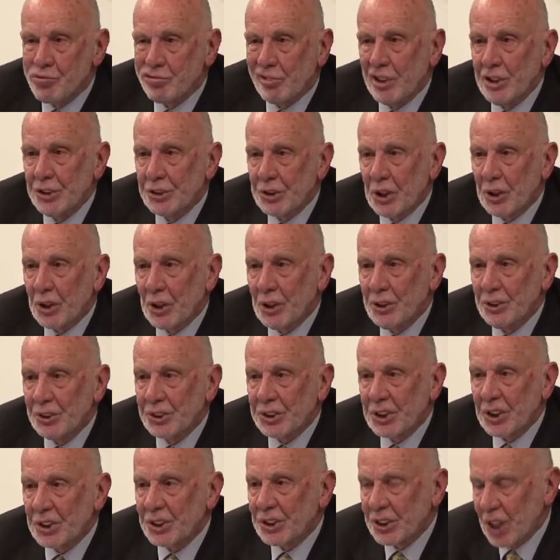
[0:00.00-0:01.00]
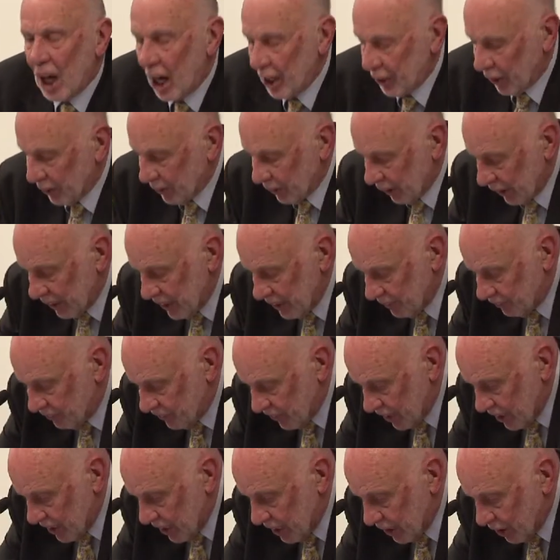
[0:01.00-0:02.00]
precedents suddenly
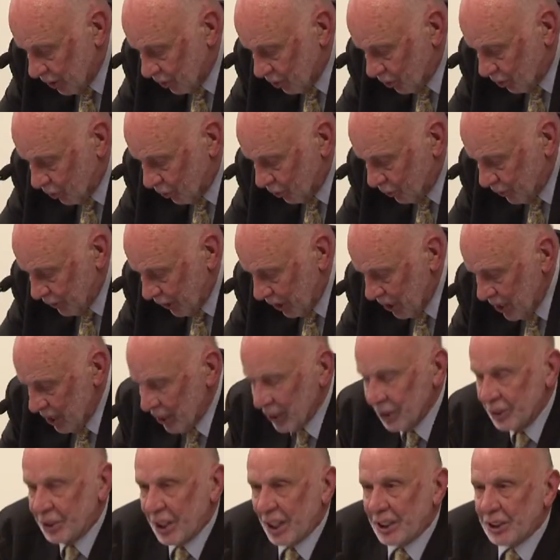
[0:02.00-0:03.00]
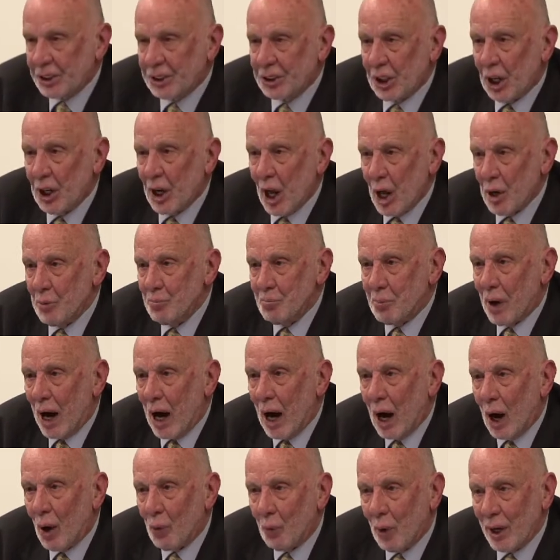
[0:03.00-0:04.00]
failed. Dixon and
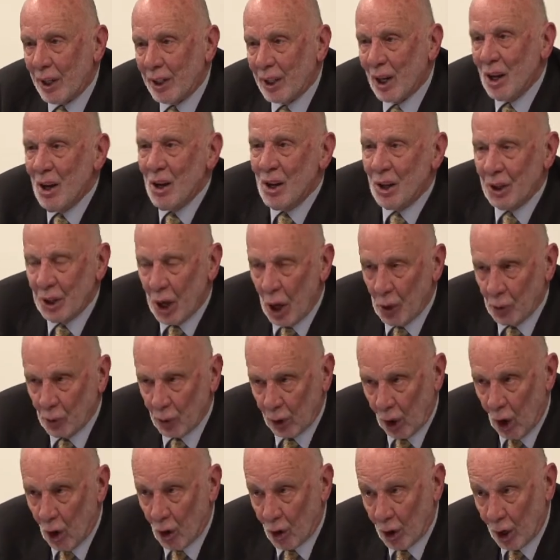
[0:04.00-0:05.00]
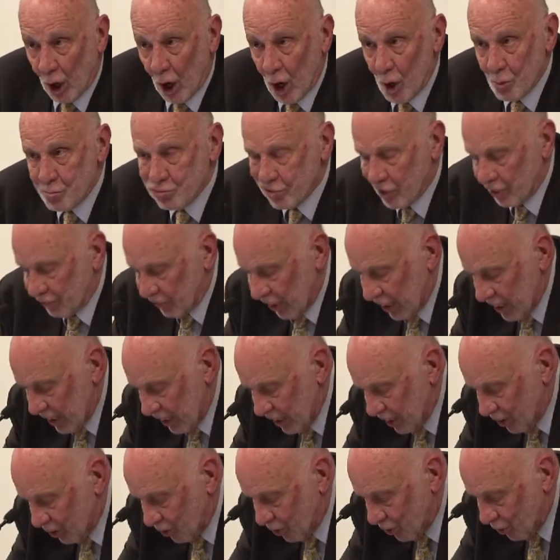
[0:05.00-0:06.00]
Barwick no longer
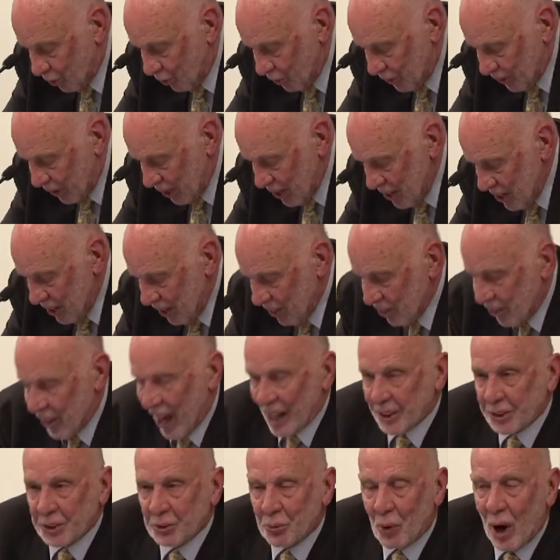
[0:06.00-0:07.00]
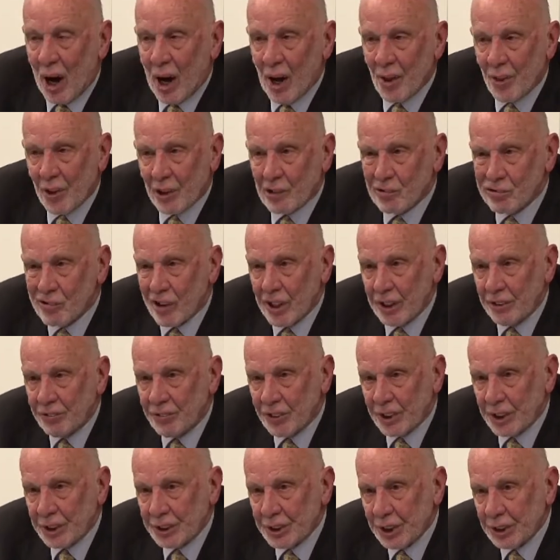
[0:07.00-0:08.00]
prevailed. That's why the
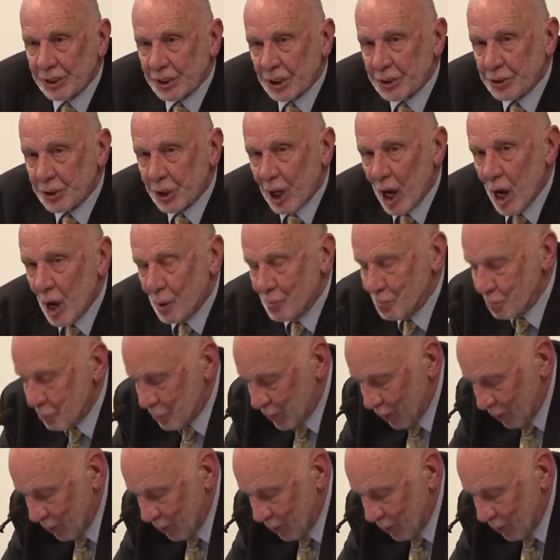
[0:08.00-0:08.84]
crayfish is a champ.